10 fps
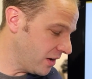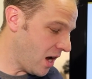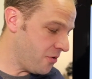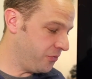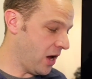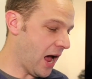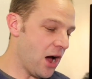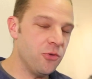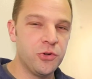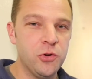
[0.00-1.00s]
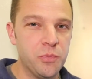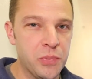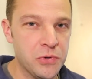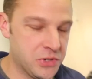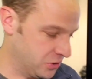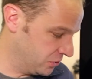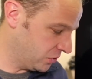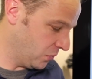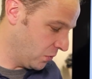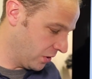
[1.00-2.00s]
it off, how do
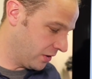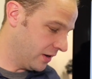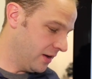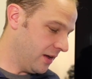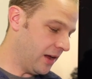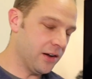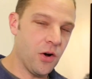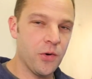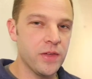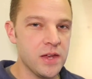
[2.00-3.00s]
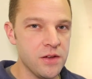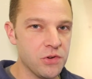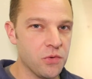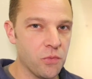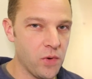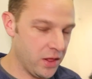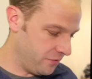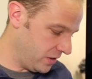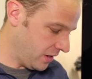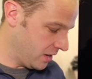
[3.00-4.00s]
boosters work, and are they even
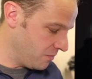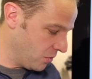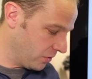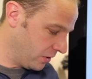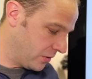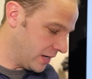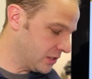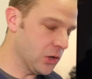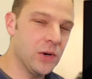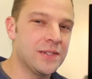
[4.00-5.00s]
relevant anymore? Okay, so